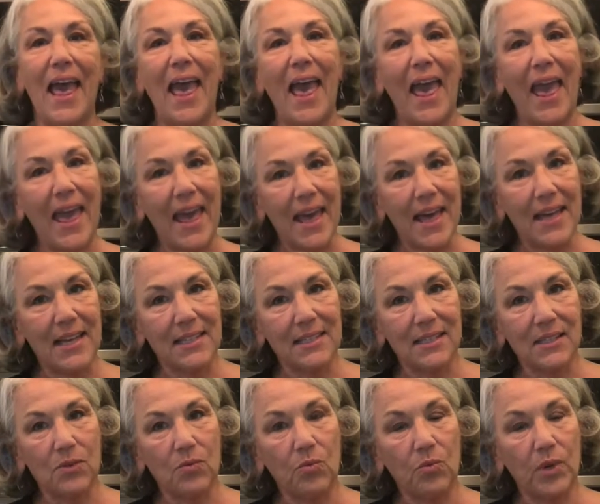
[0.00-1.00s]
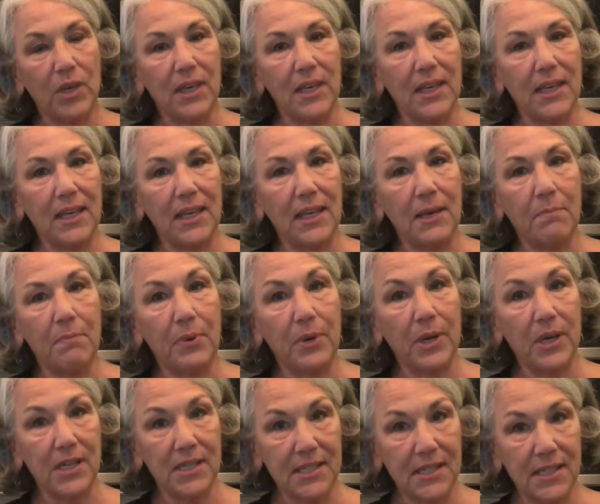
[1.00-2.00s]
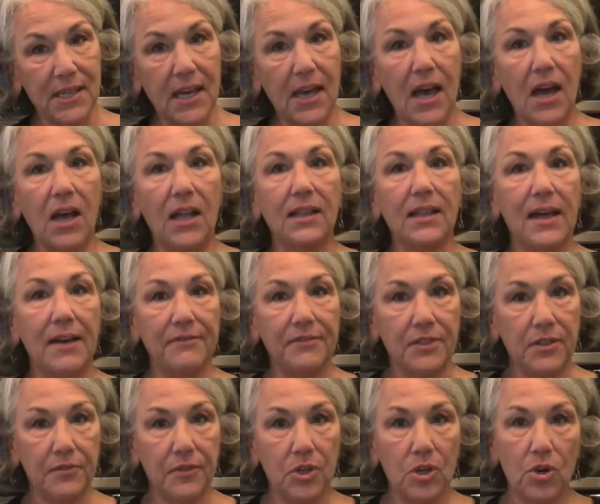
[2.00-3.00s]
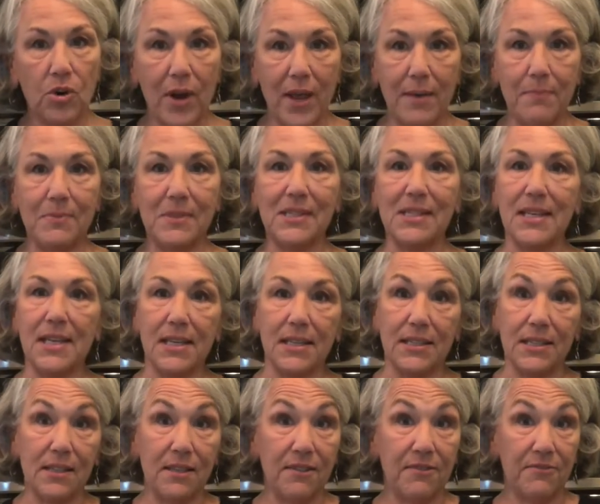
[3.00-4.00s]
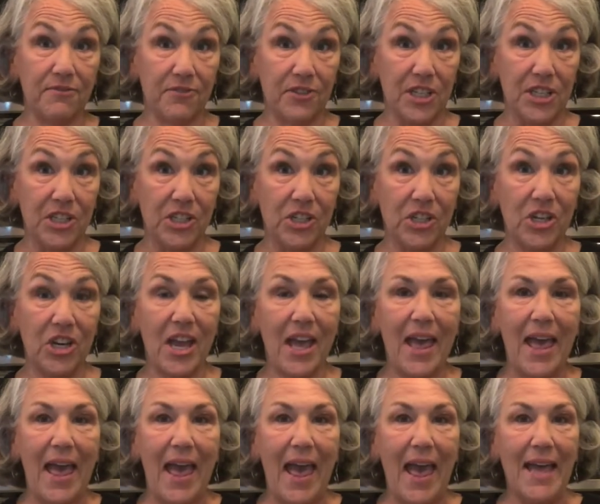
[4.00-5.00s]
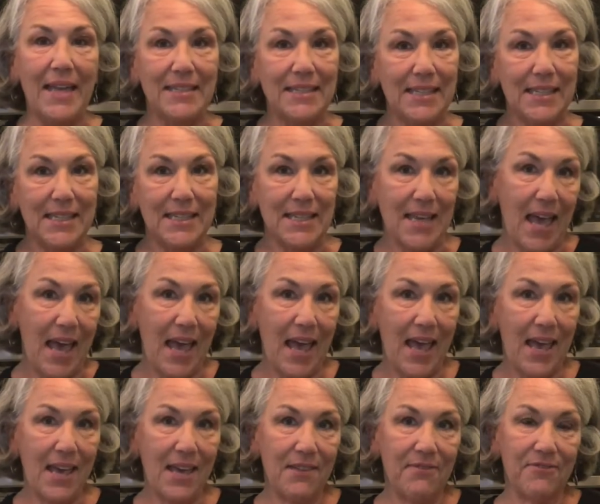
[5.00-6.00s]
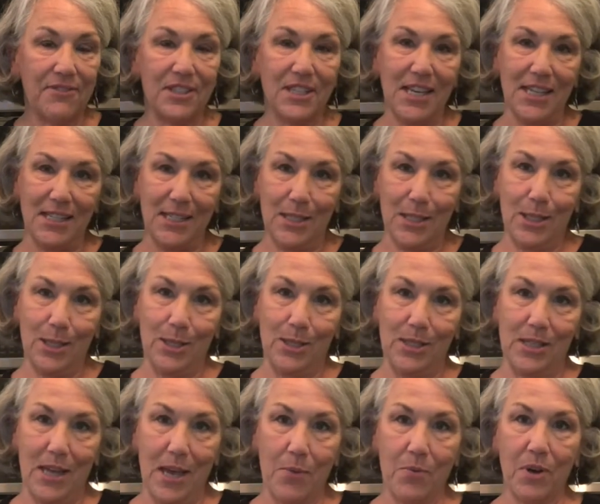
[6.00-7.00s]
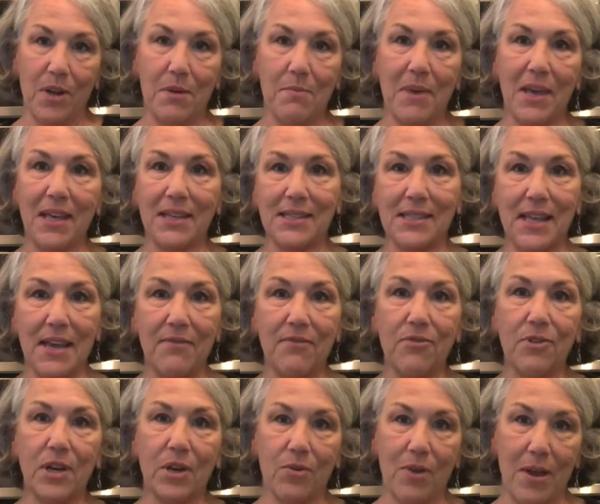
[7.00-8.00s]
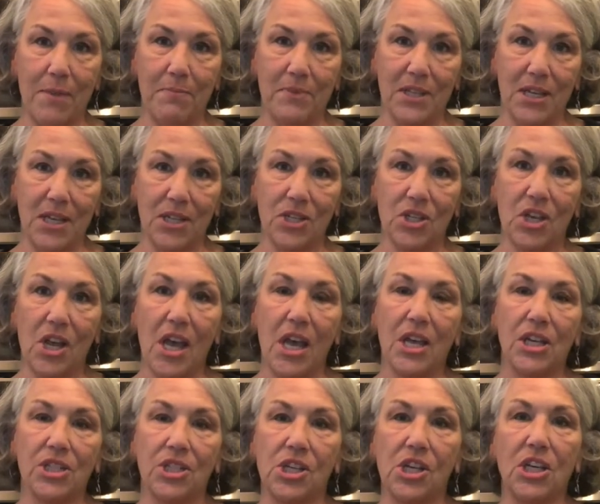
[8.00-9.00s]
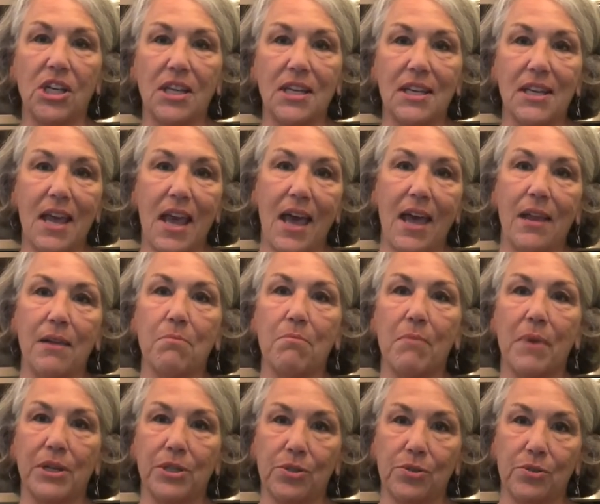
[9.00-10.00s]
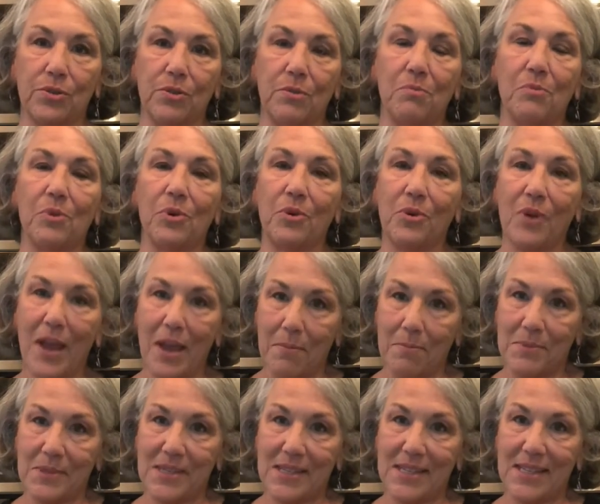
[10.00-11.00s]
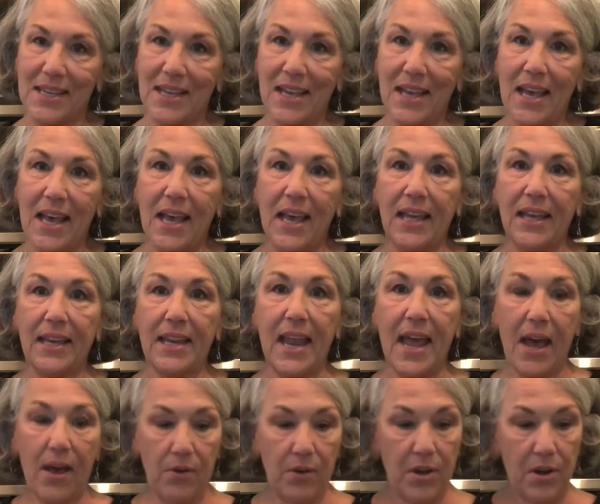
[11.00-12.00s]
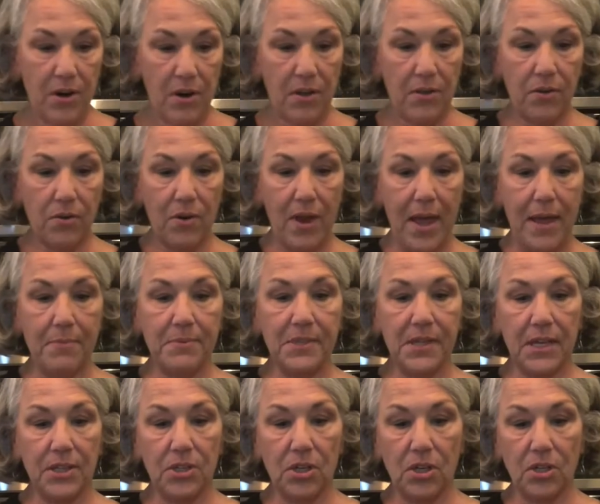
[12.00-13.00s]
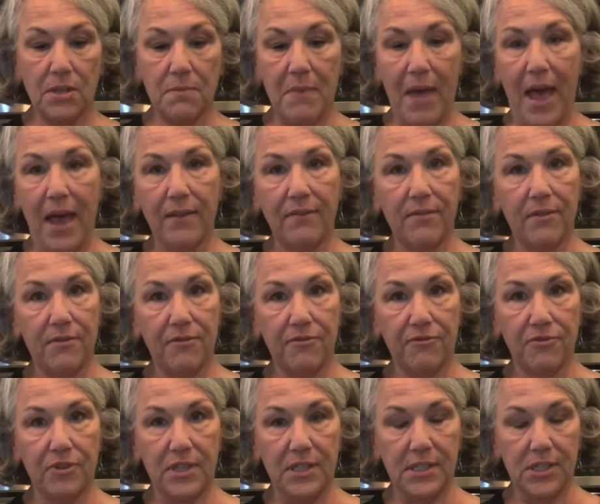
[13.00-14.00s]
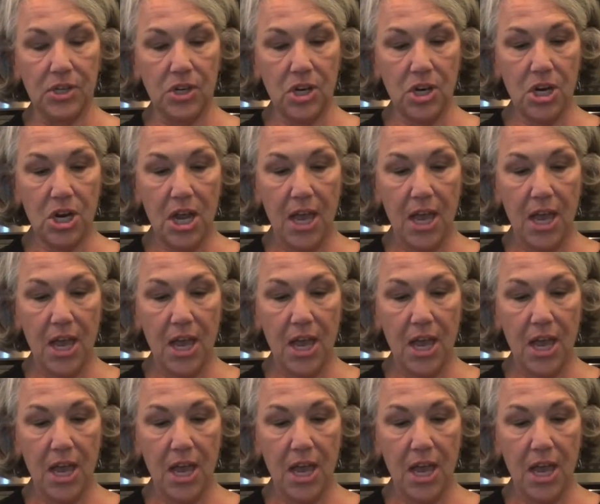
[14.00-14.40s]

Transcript: and we put leftover crepes into the freezer. And today for Tasty Tuesday we're going to make a savory crepe dish, chicken and mushroom crepes. Now here are the crepes. I took them out of the freezer,